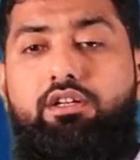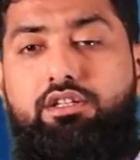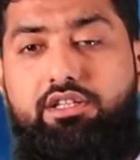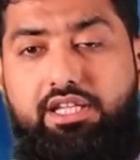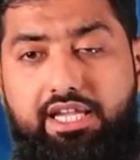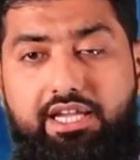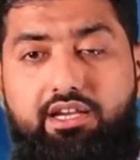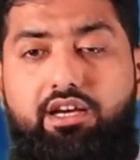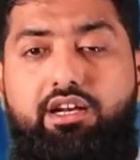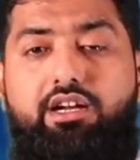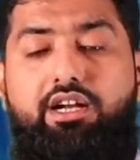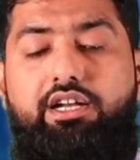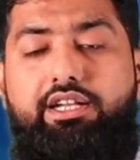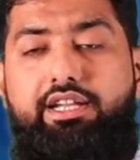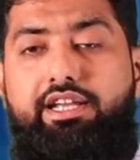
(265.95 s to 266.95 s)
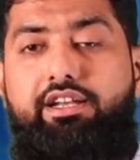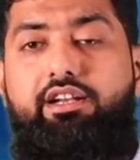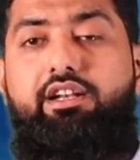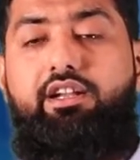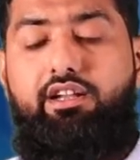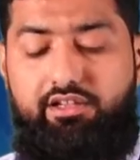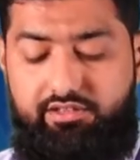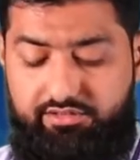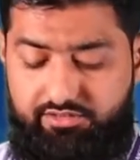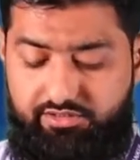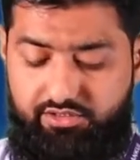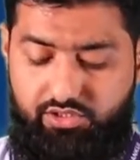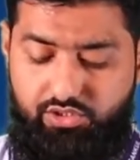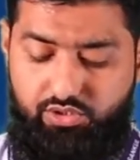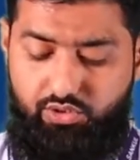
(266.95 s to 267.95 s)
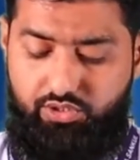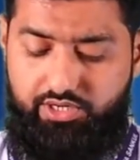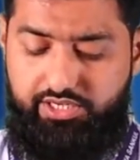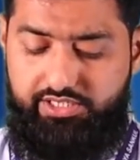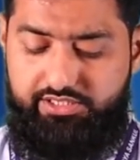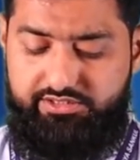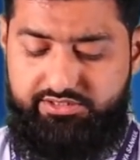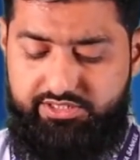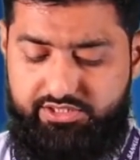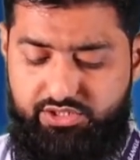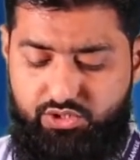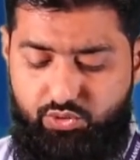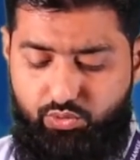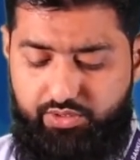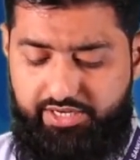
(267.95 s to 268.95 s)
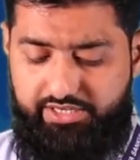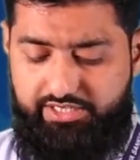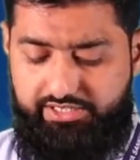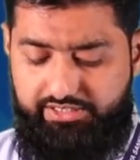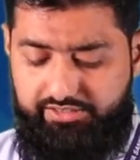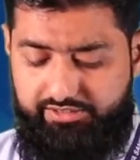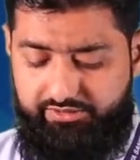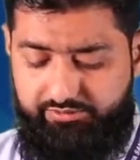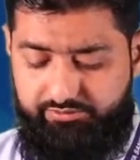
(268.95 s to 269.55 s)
thicker content. Okay, just look at here.